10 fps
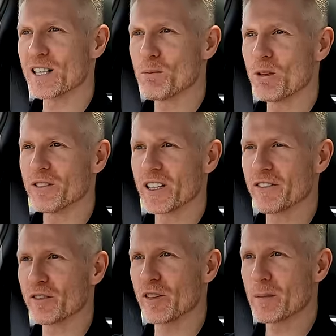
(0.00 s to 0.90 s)
a little more
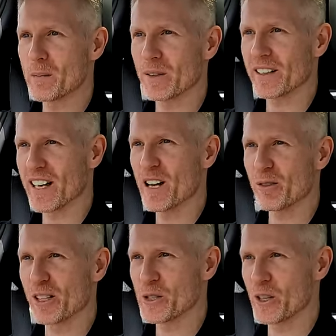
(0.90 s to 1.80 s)
forgiving for people that
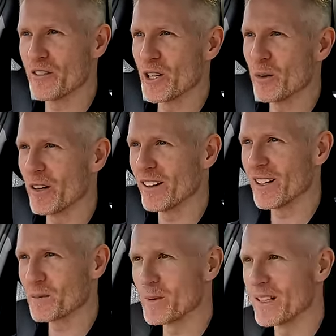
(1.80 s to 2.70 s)
can't really drive that well
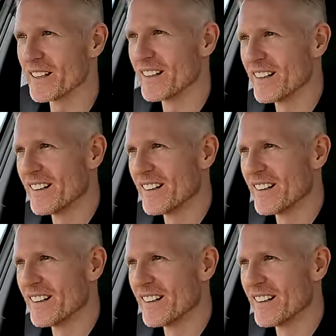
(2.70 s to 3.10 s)
like me.